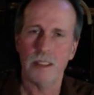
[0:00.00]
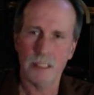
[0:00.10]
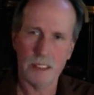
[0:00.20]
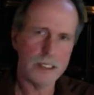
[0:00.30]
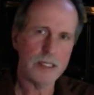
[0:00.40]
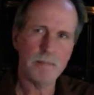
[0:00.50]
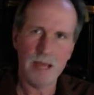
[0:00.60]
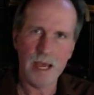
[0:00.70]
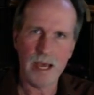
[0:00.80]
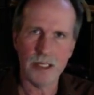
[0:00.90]
Does it
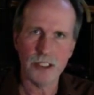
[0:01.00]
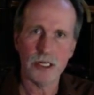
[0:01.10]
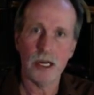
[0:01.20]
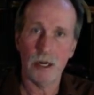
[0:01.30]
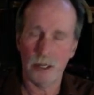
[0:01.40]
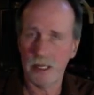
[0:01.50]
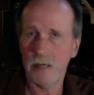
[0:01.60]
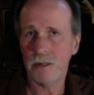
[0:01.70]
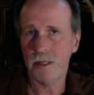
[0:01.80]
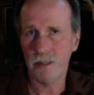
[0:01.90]
match our
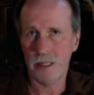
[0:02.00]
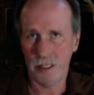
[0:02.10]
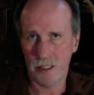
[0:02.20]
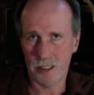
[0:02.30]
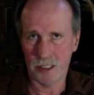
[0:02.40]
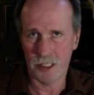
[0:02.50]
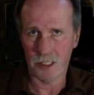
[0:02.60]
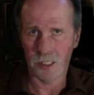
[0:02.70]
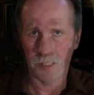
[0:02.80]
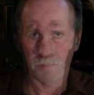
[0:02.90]
calculated
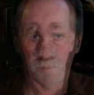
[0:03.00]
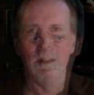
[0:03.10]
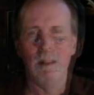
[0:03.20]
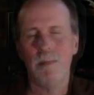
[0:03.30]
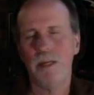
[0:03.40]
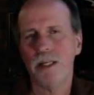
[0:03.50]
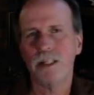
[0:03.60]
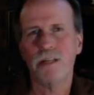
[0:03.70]
distance? Because